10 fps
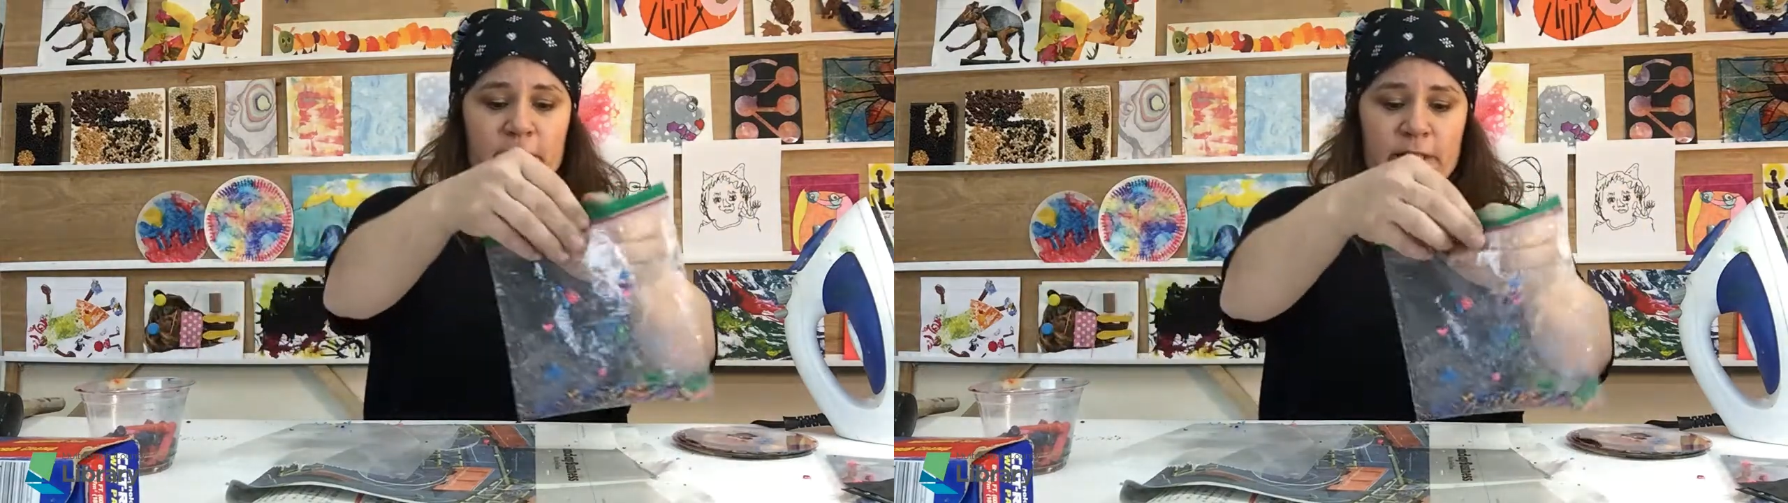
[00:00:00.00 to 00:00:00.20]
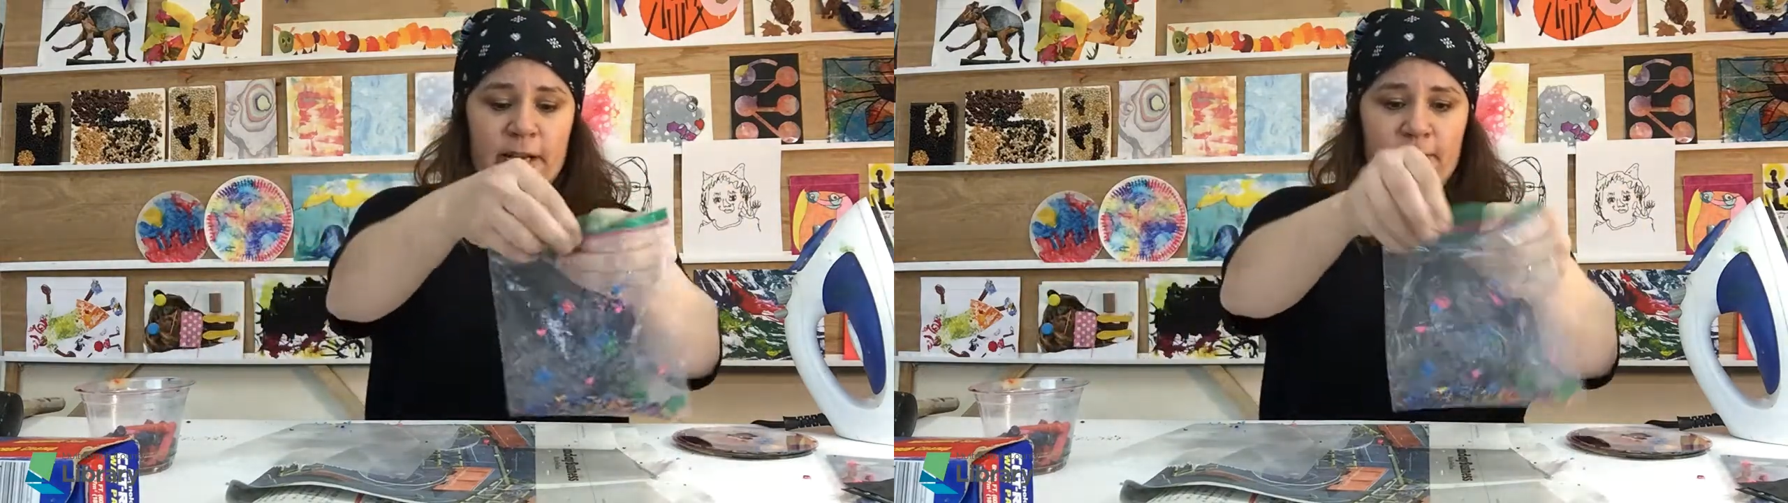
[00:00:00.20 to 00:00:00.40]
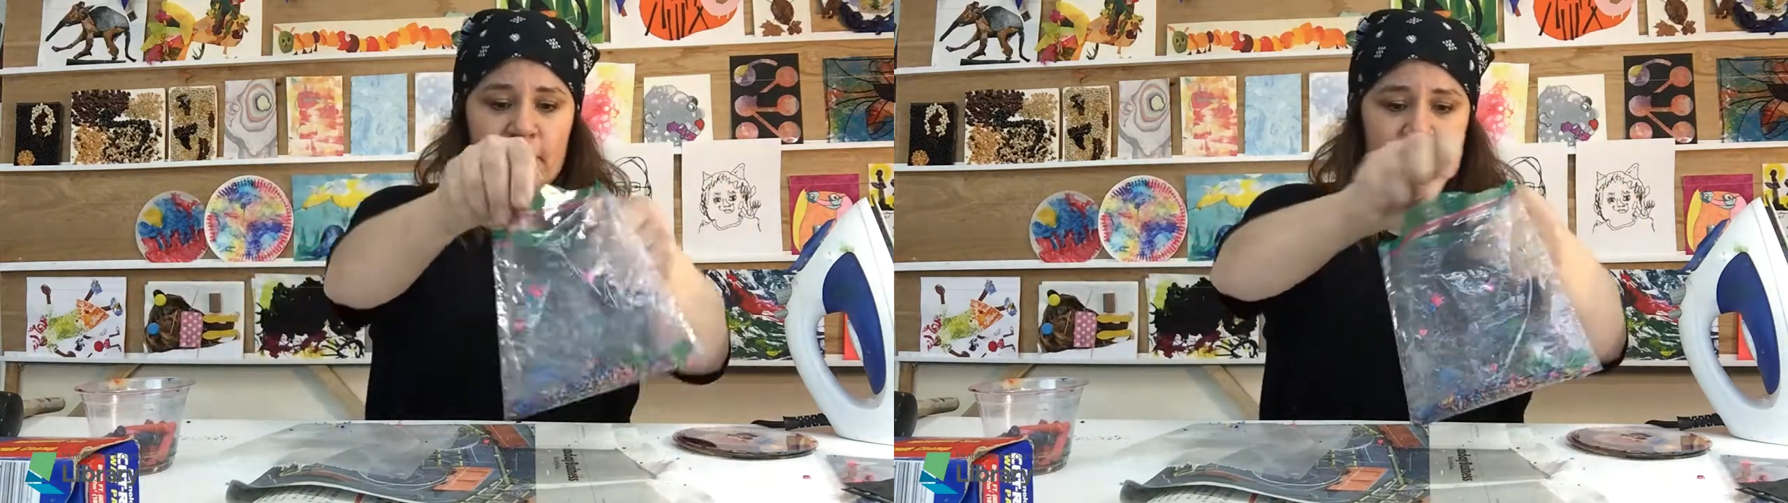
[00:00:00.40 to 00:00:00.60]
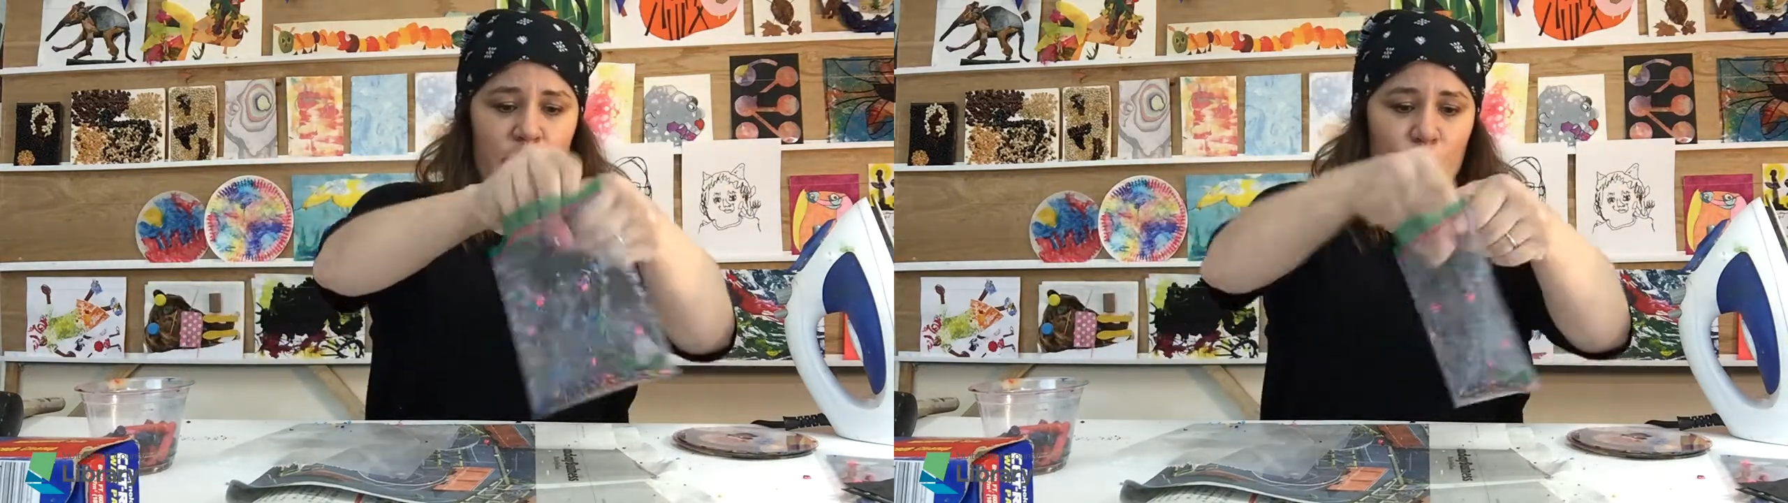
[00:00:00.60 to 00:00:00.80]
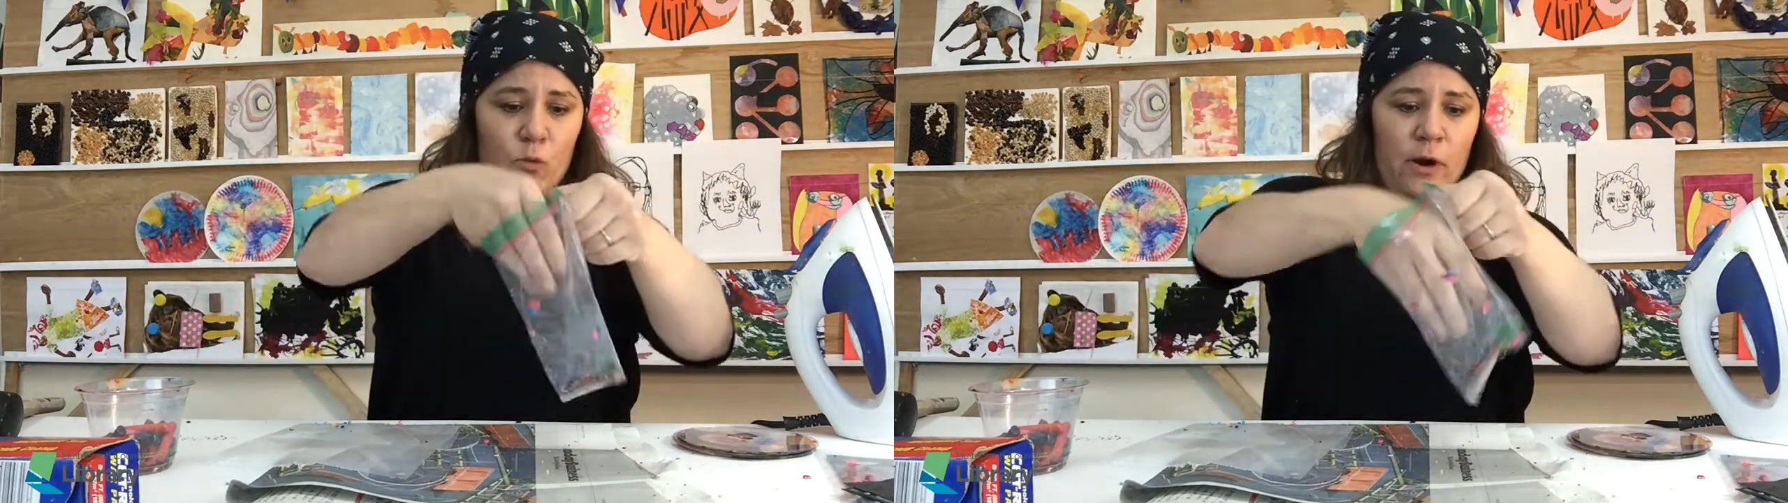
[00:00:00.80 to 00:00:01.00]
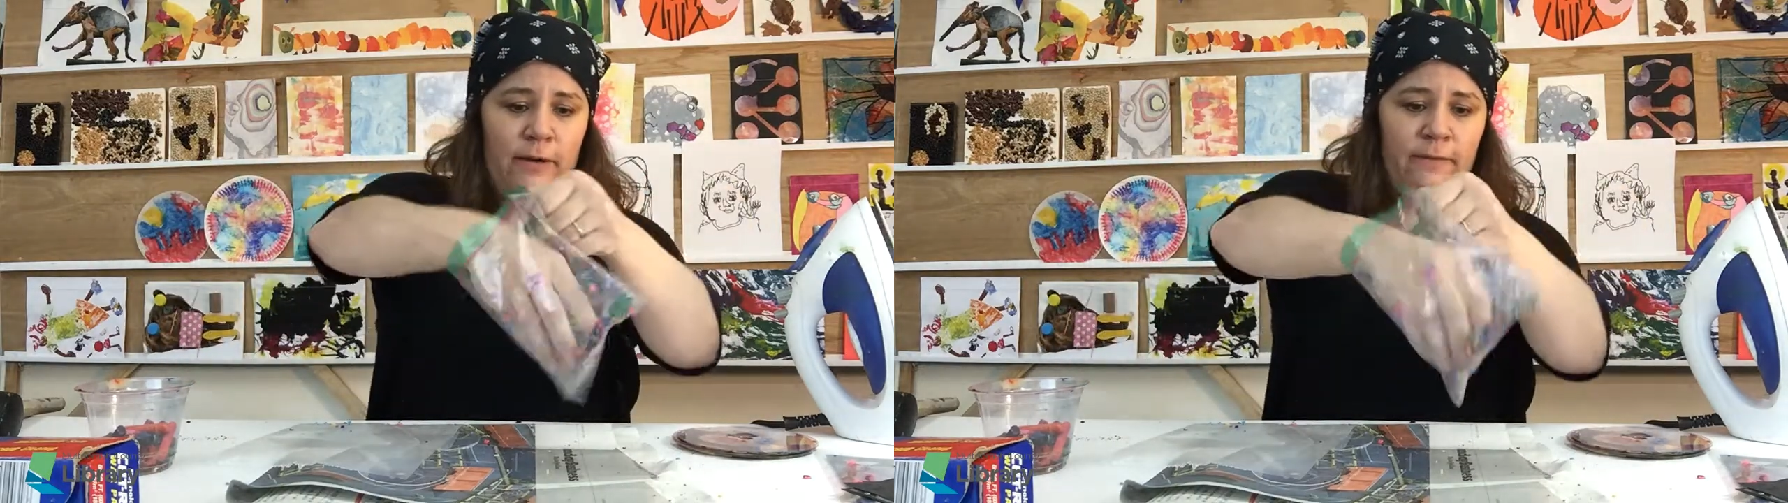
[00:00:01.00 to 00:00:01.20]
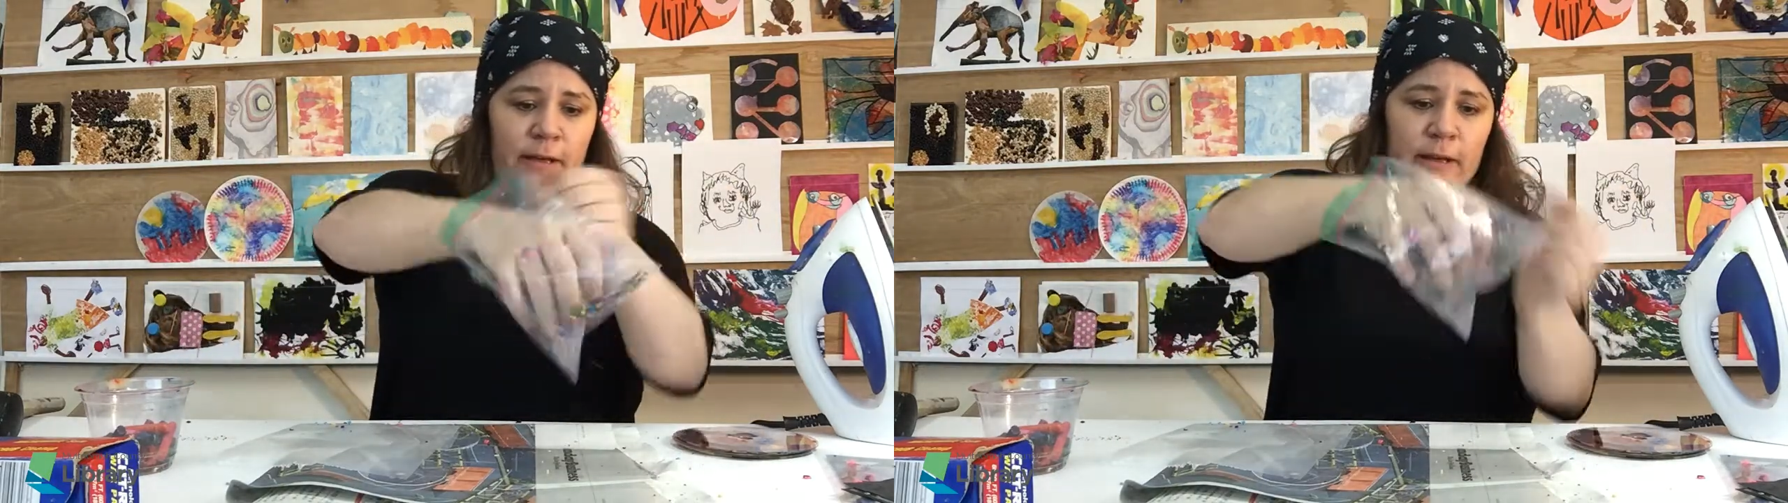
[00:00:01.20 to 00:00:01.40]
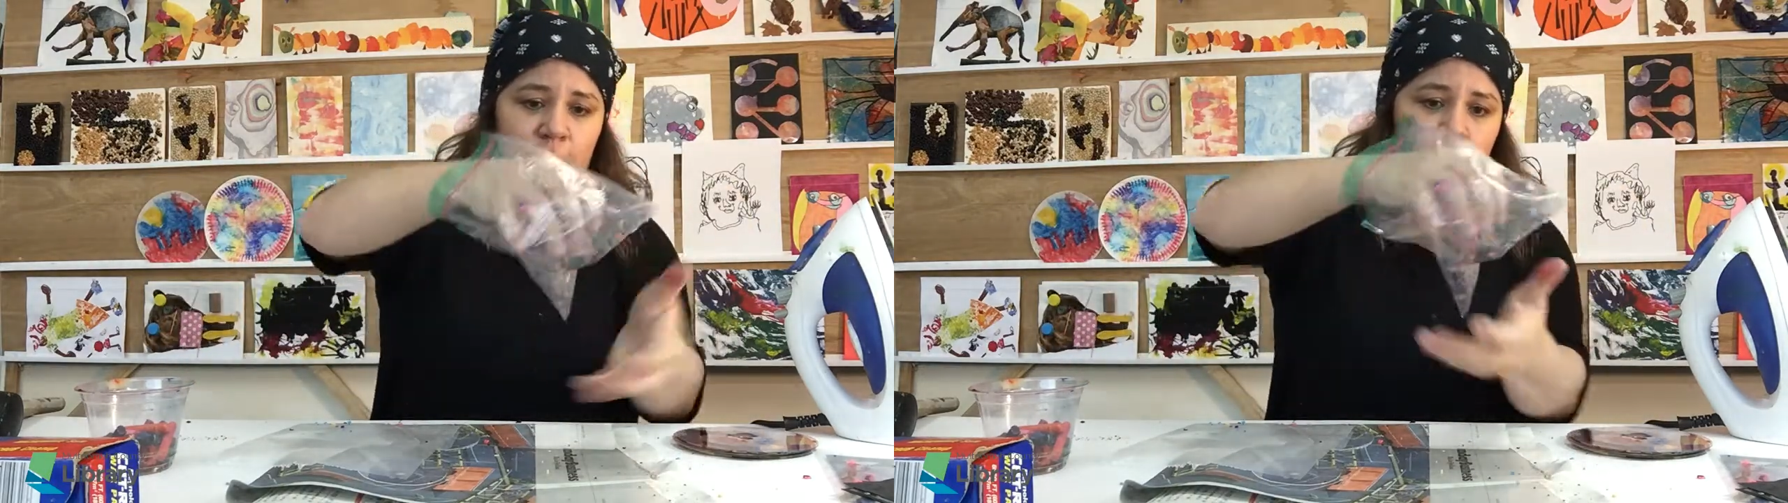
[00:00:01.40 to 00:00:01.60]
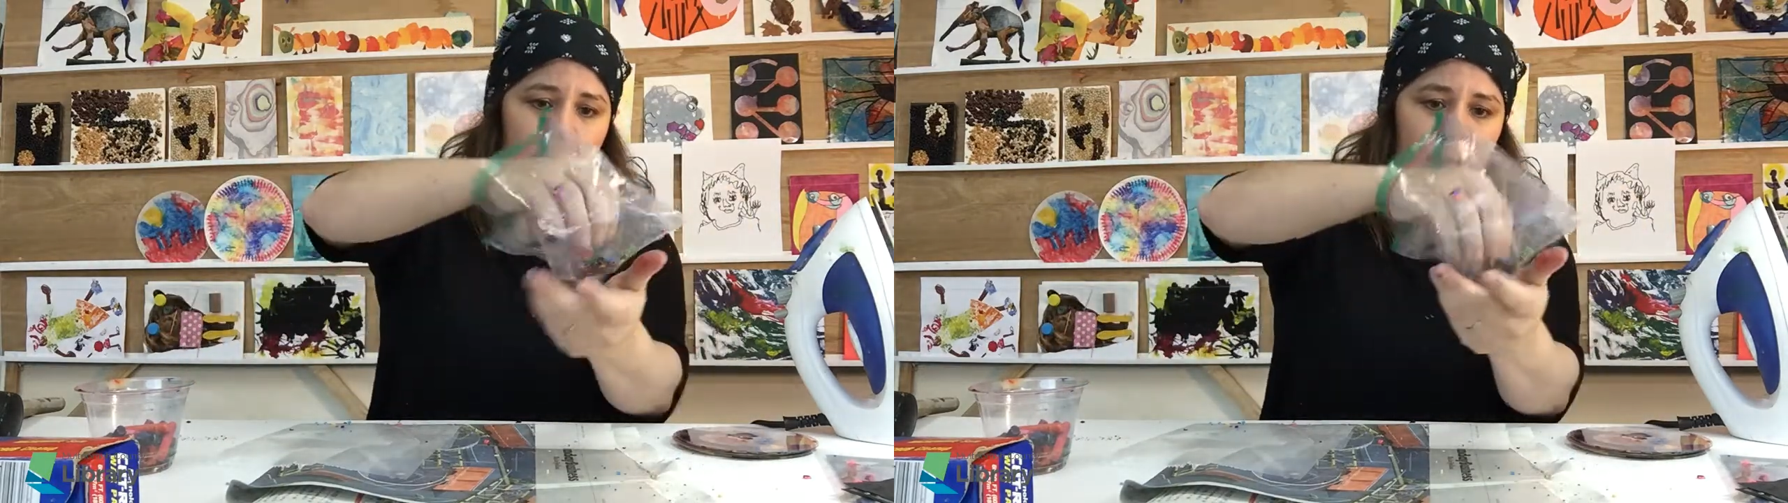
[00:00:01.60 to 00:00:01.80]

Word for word: shavings on one of the,